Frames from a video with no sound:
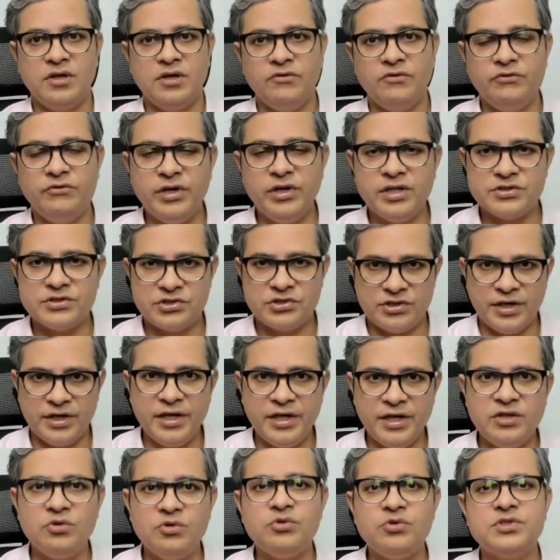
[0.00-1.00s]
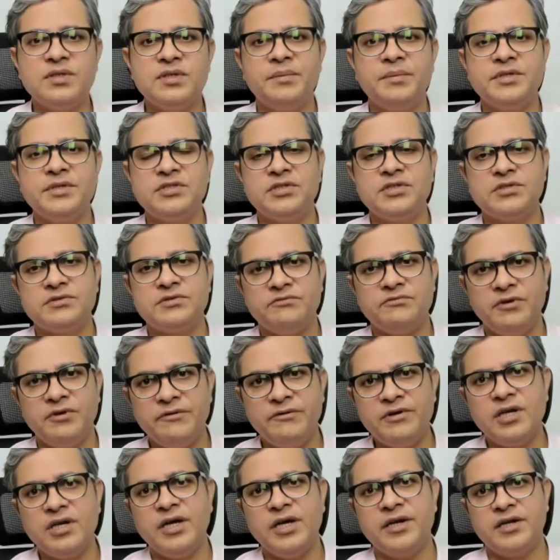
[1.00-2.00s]
We'll study those images, we
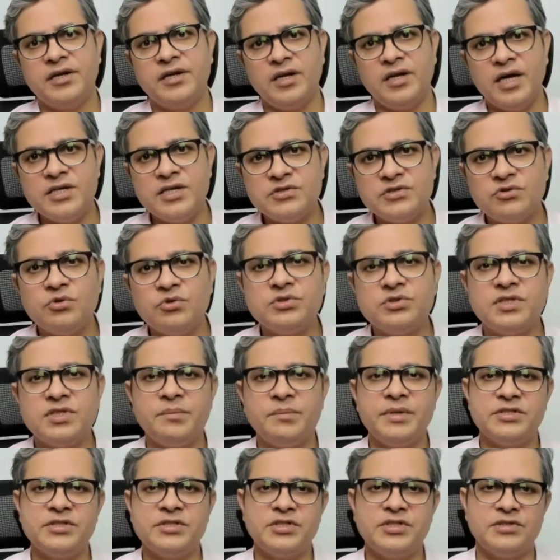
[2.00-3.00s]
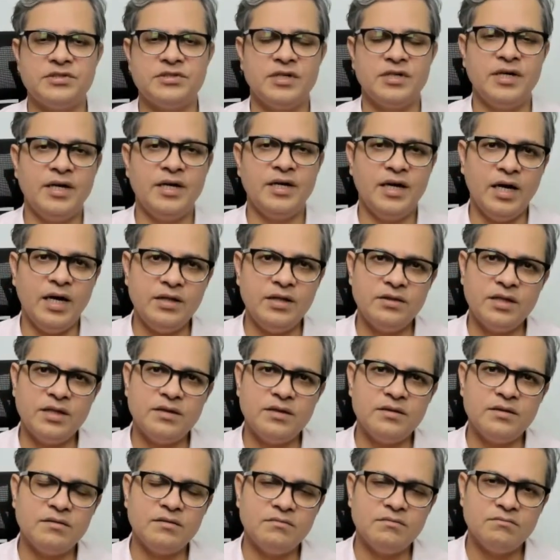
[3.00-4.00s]
will analyze those images, and
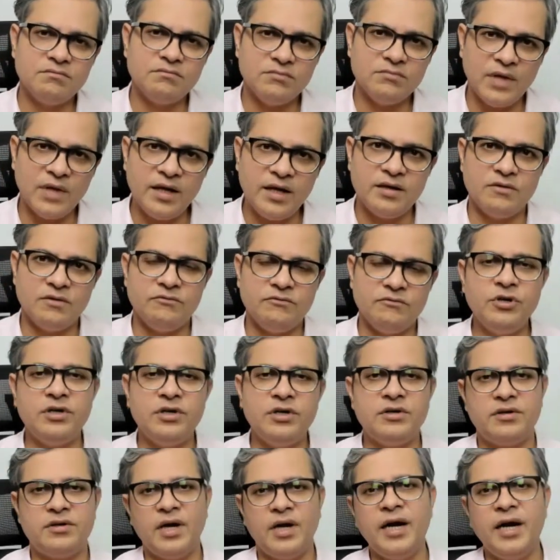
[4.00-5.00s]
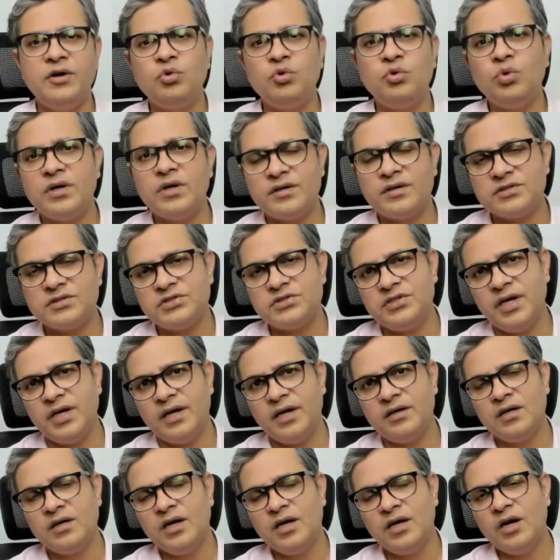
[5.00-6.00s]
then we'll try to
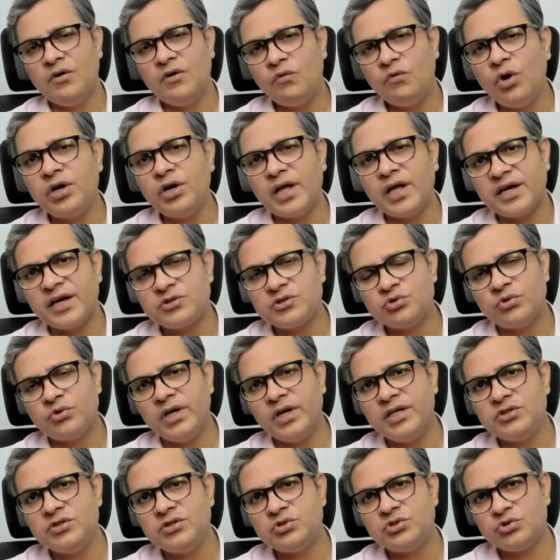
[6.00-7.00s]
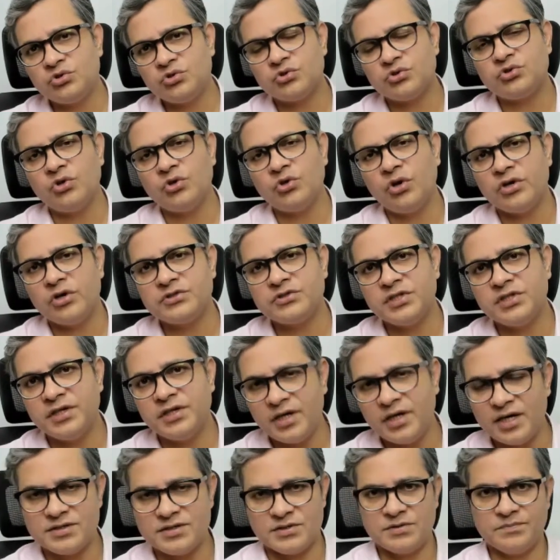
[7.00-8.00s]
understand what actually sociology
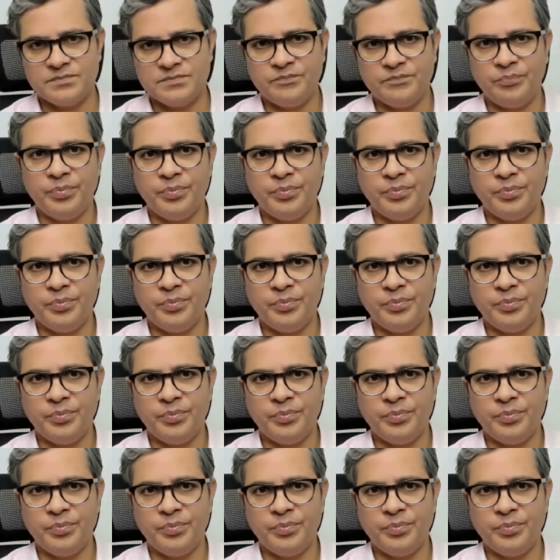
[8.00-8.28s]
does.